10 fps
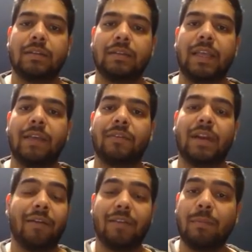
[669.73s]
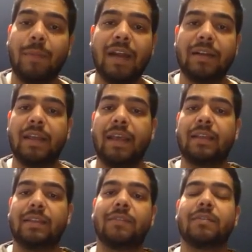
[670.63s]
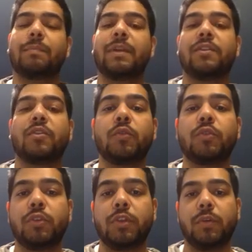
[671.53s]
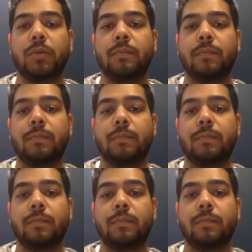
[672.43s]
they were having a bad day, they were a bit rude to you,